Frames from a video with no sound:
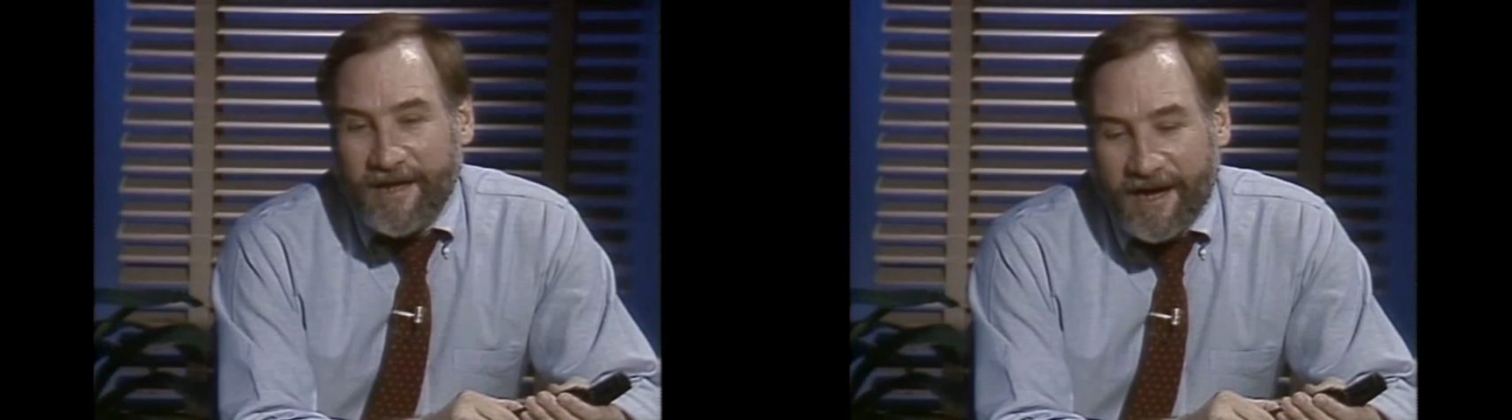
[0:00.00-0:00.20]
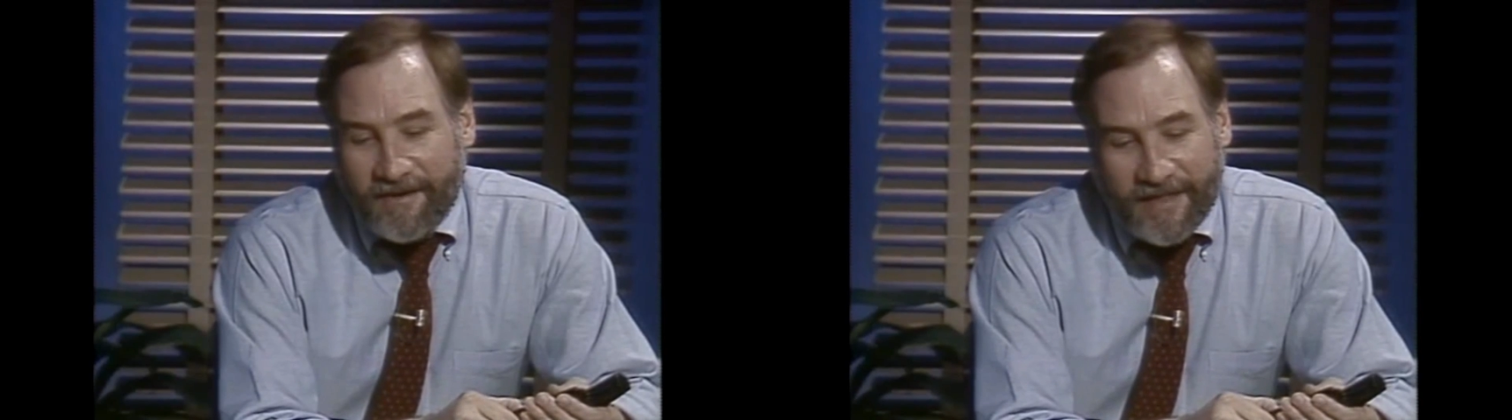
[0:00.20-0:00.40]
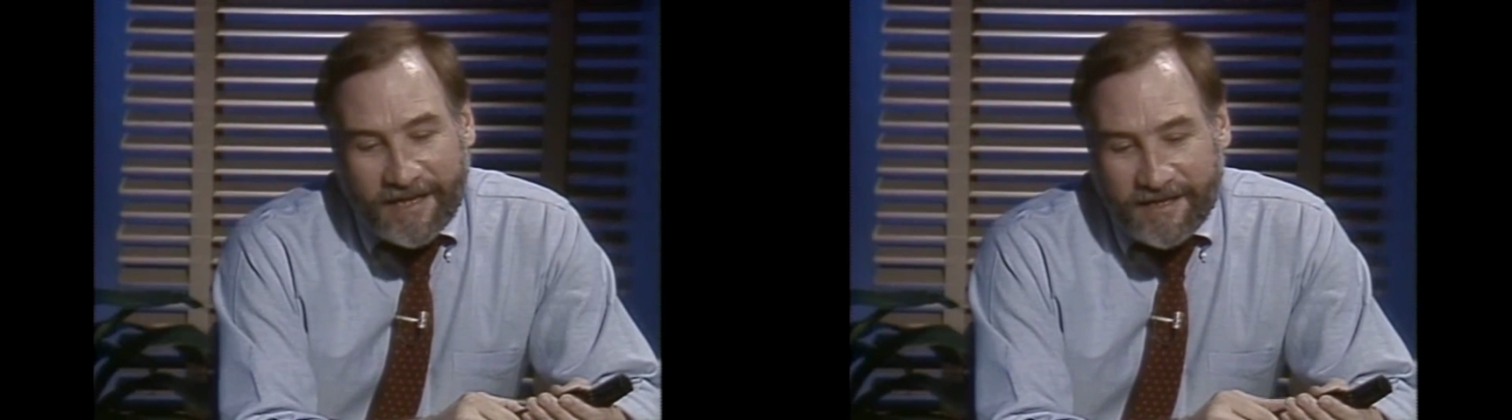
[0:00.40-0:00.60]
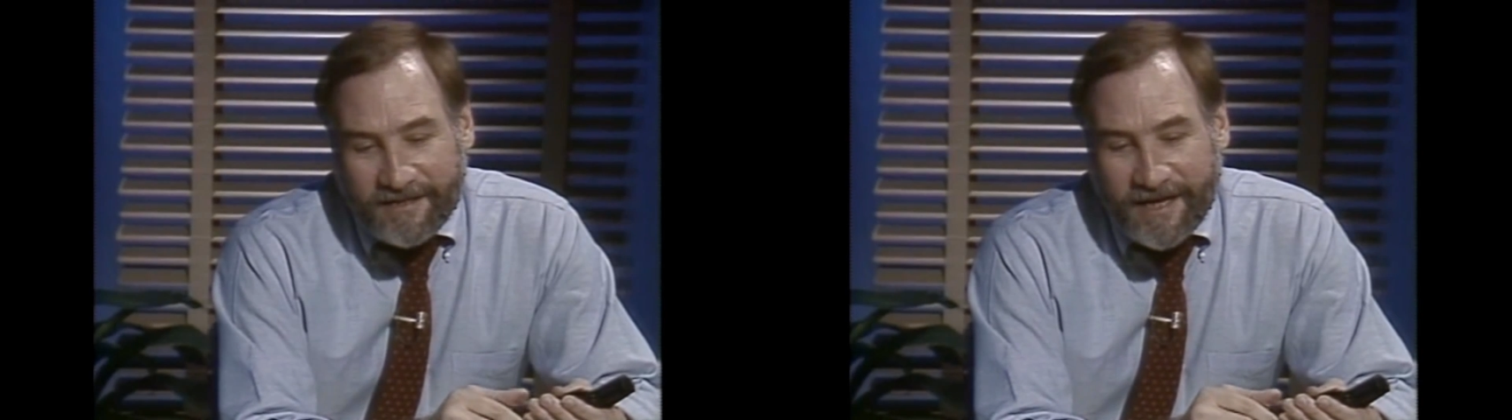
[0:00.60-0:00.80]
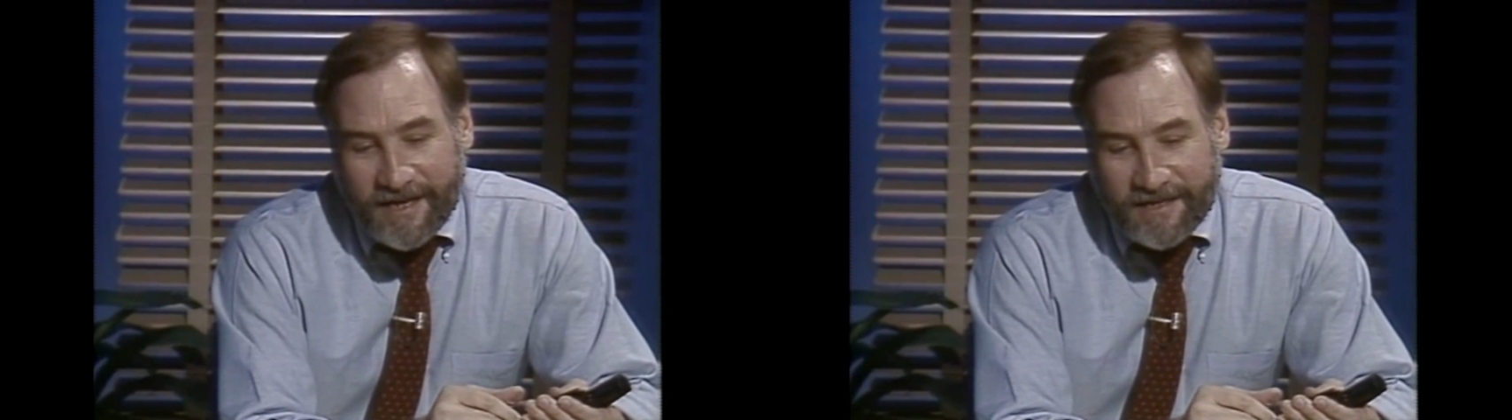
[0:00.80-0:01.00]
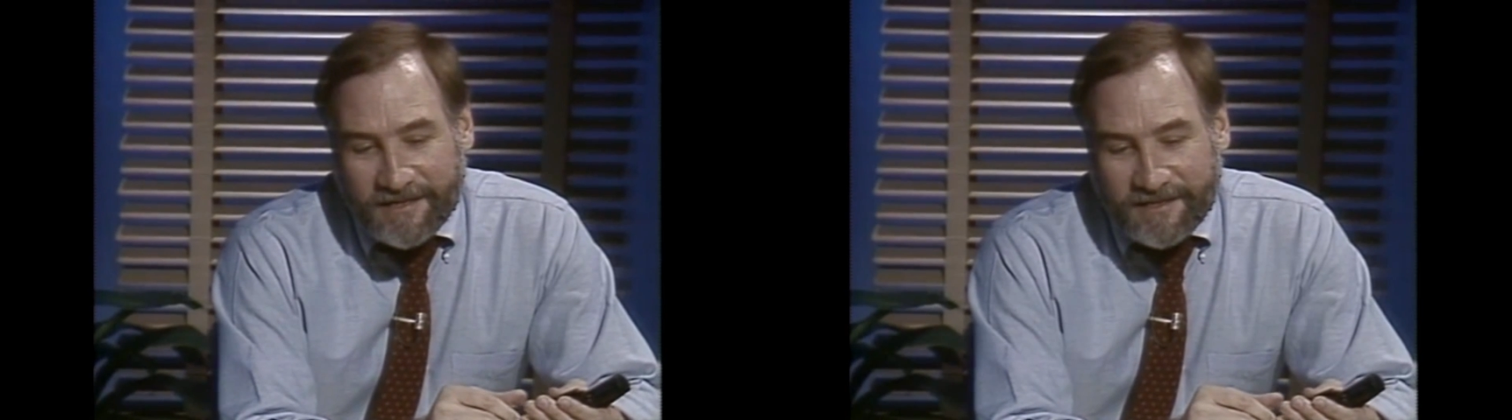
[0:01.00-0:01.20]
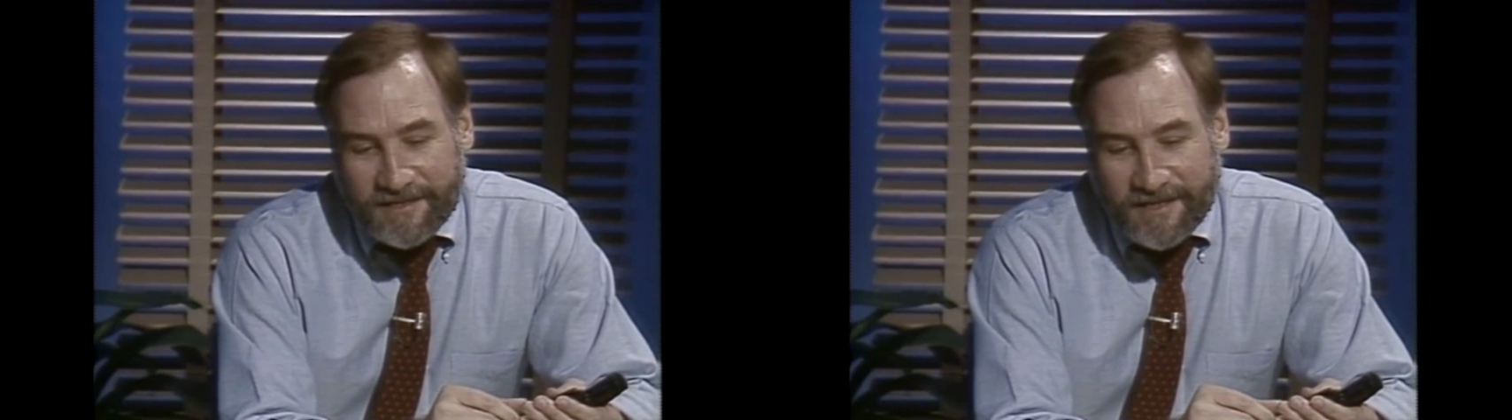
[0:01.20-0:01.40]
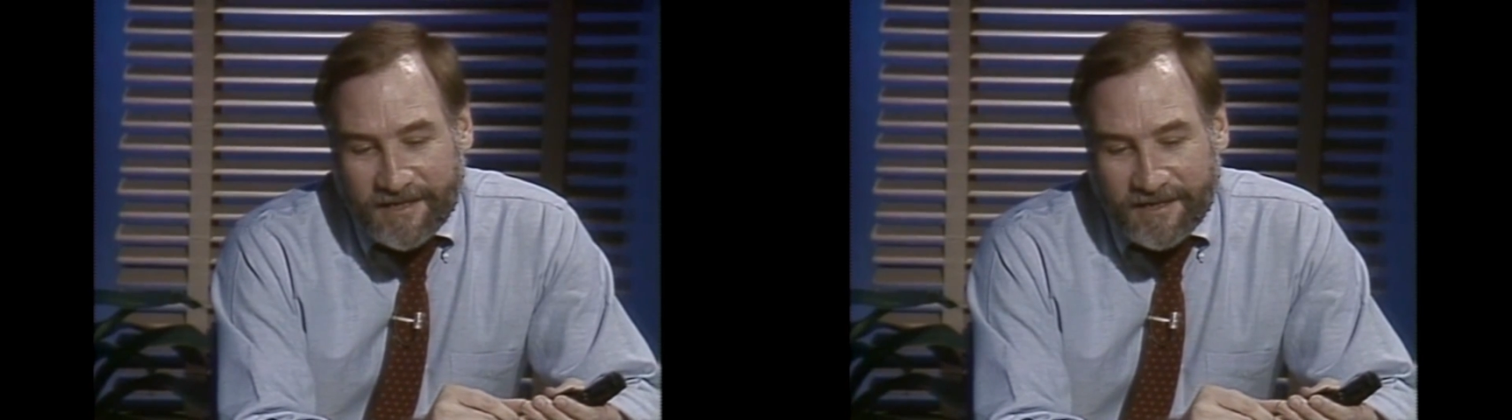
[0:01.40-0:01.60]
Yeah, that
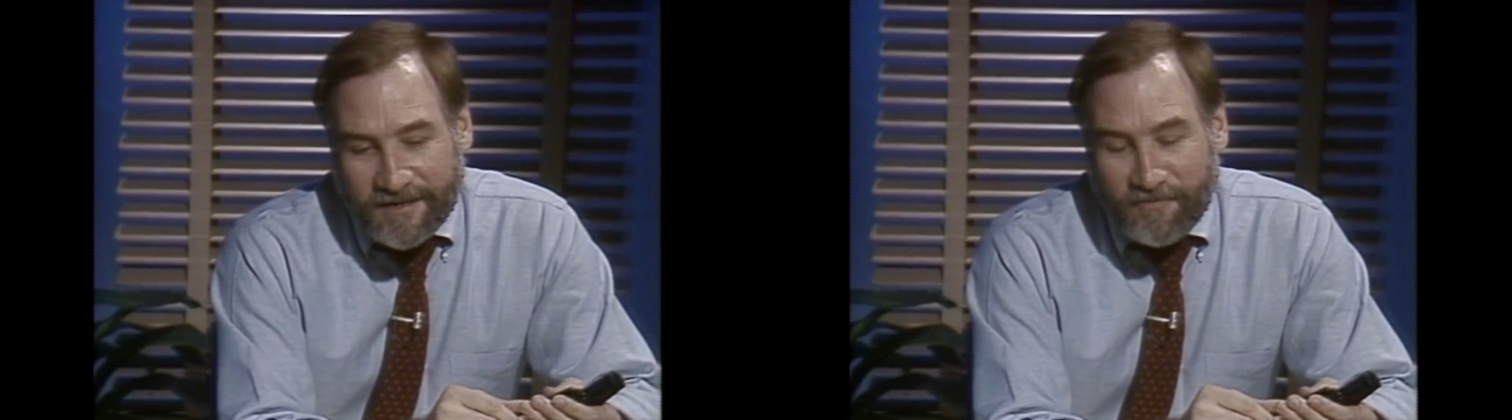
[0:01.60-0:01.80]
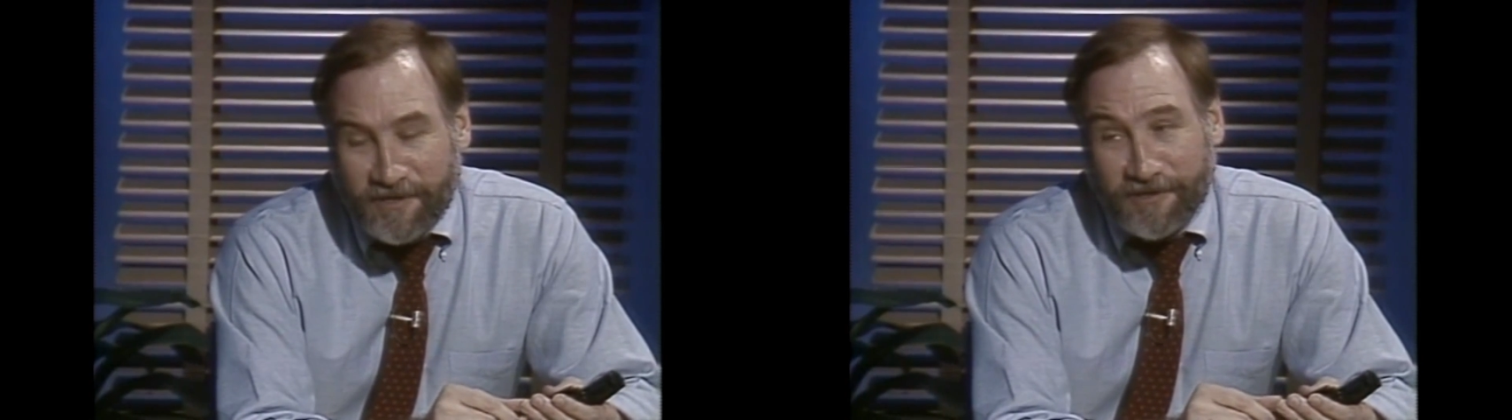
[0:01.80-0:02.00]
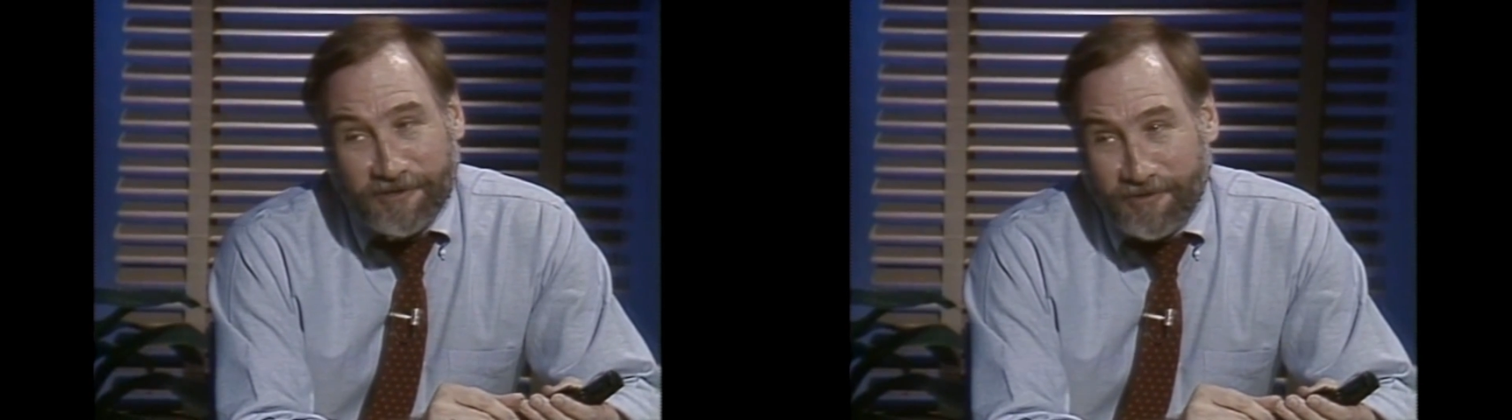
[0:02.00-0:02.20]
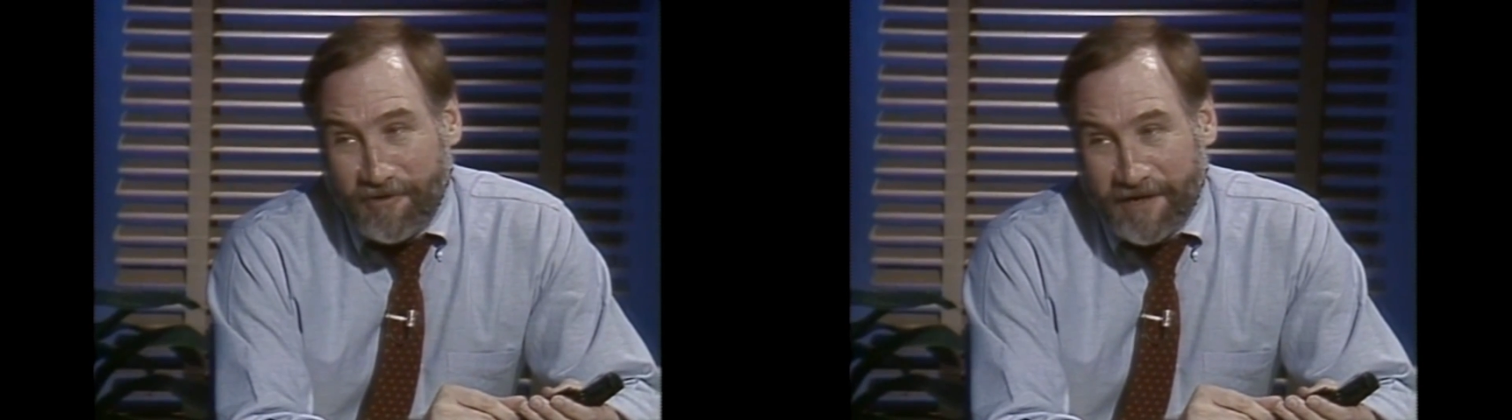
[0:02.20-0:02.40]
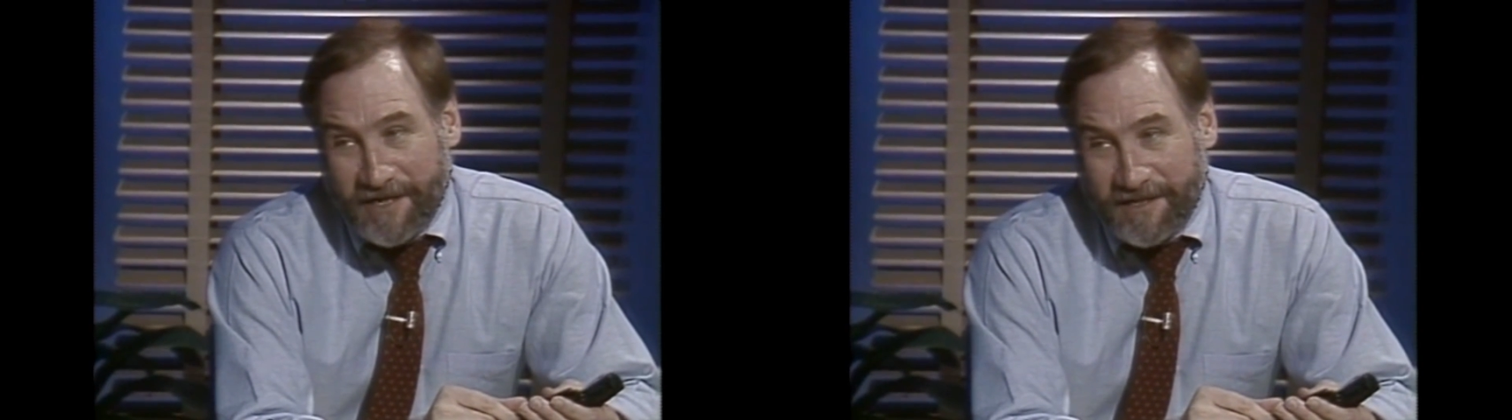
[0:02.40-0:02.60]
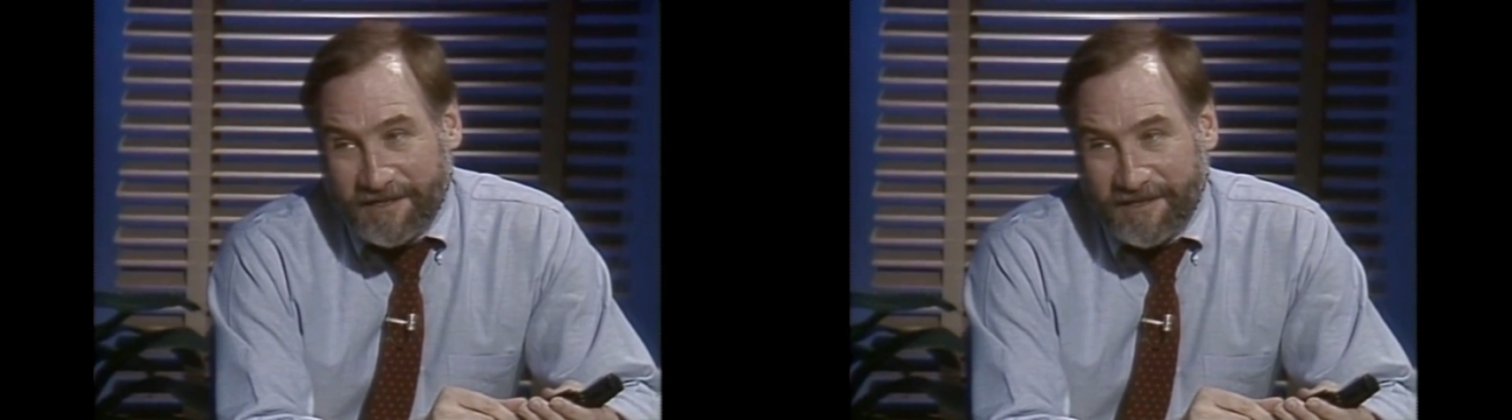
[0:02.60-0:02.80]
is a real joy